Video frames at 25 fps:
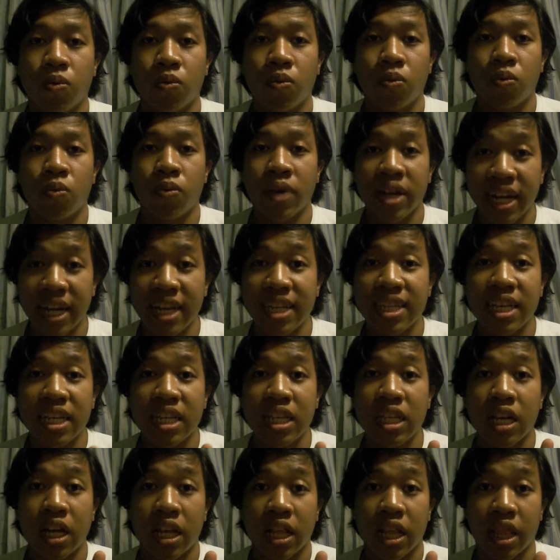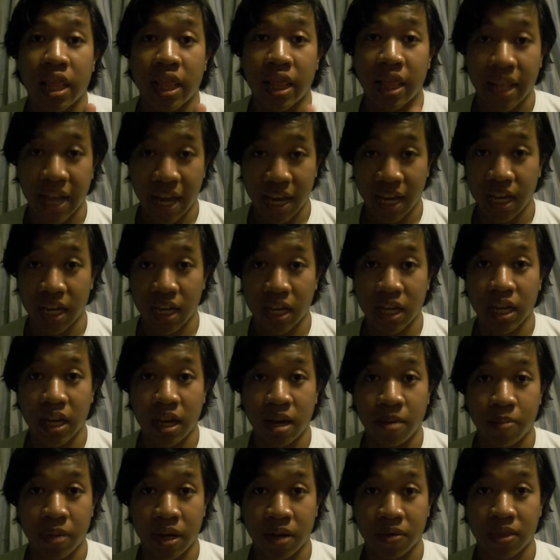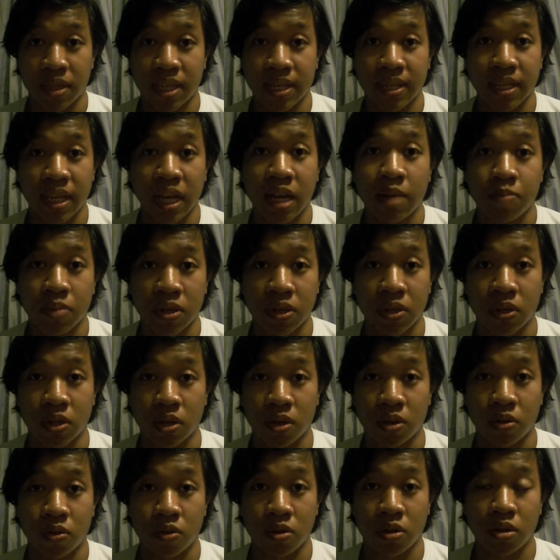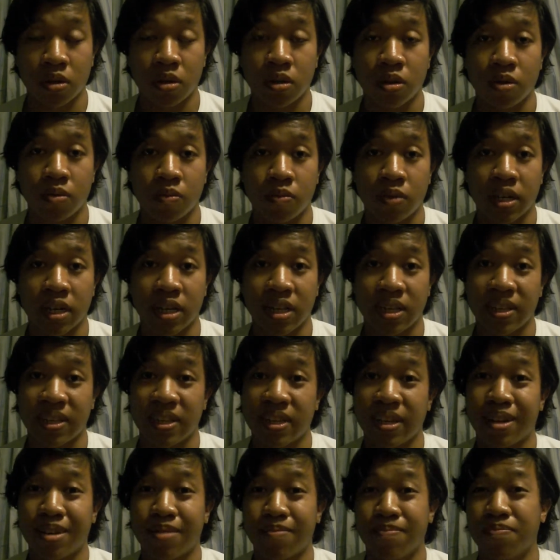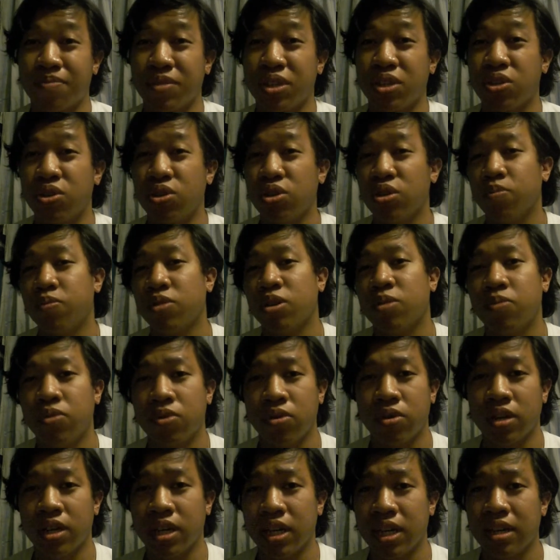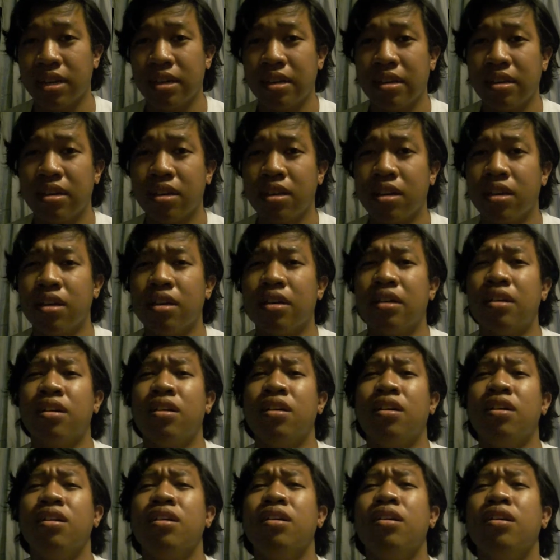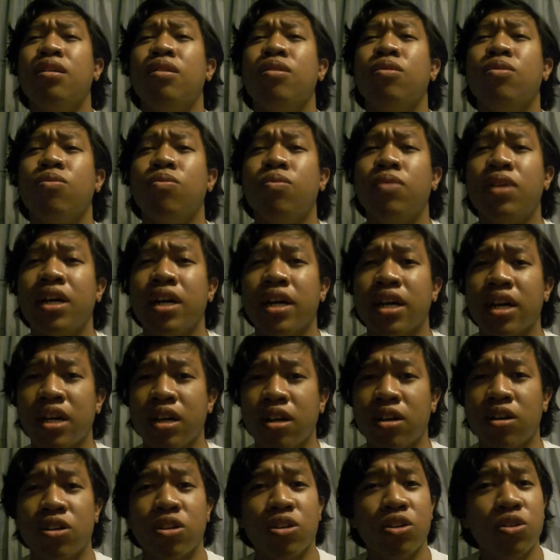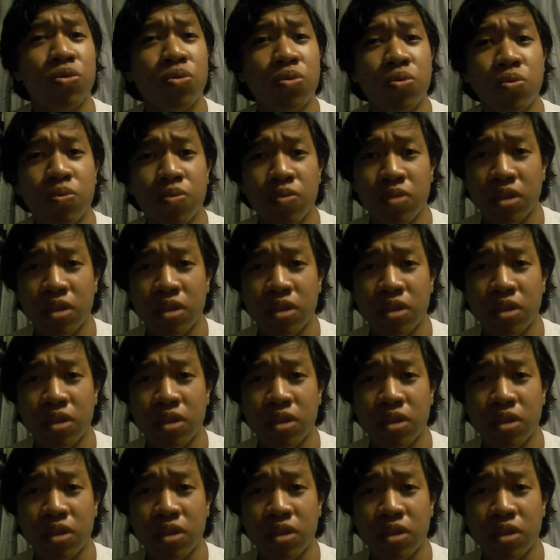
What I did not like about this episode was, Superboy, why are you...